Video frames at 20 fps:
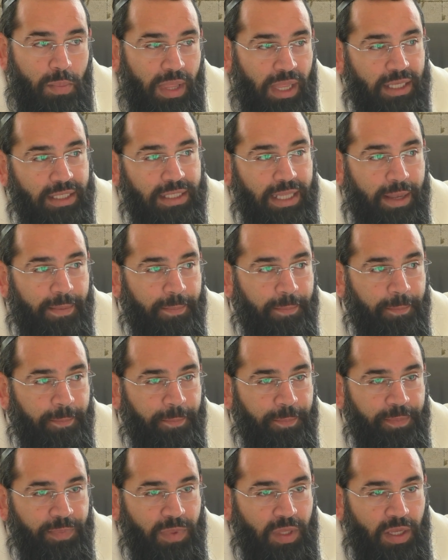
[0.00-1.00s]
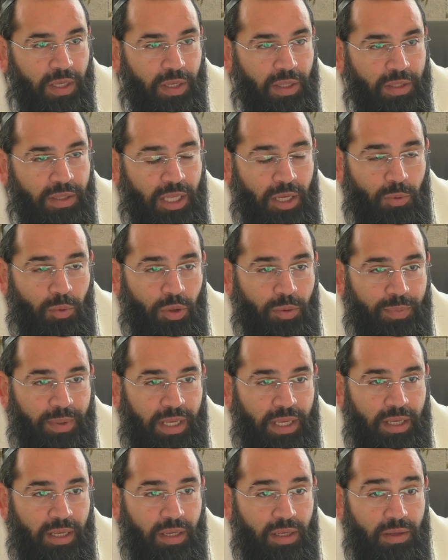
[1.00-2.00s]
milk them, they will
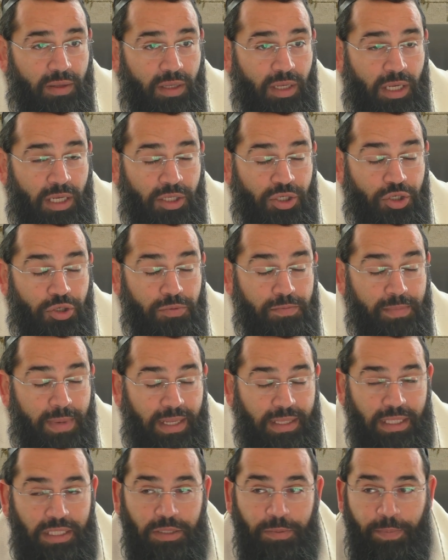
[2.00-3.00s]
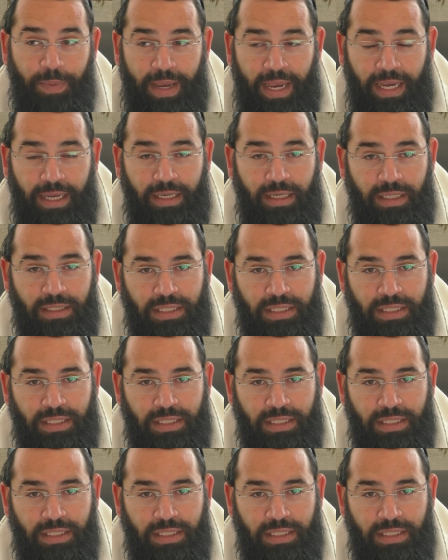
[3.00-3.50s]
be in tremendous pain,